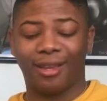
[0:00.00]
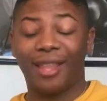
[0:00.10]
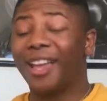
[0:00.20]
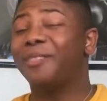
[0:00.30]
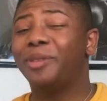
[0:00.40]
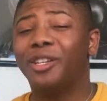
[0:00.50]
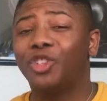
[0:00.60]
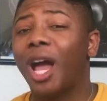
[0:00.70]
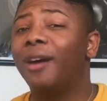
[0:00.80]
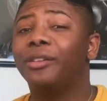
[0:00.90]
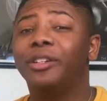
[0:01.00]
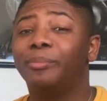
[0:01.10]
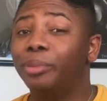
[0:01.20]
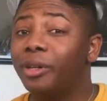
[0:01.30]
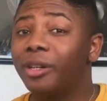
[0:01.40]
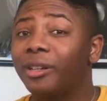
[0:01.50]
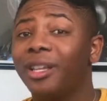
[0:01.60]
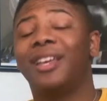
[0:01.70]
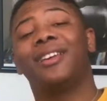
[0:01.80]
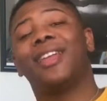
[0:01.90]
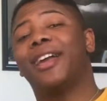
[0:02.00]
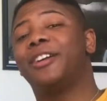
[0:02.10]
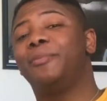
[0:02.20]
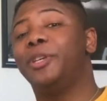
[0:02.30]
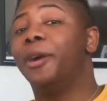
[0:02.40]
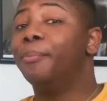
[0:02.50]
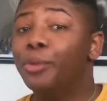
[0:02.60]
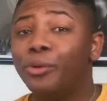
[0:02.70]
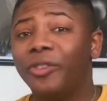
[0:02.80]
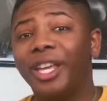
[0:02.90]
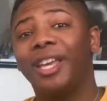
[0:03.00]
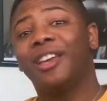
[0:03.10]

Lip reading: That could be a childhood book, that could be a movie,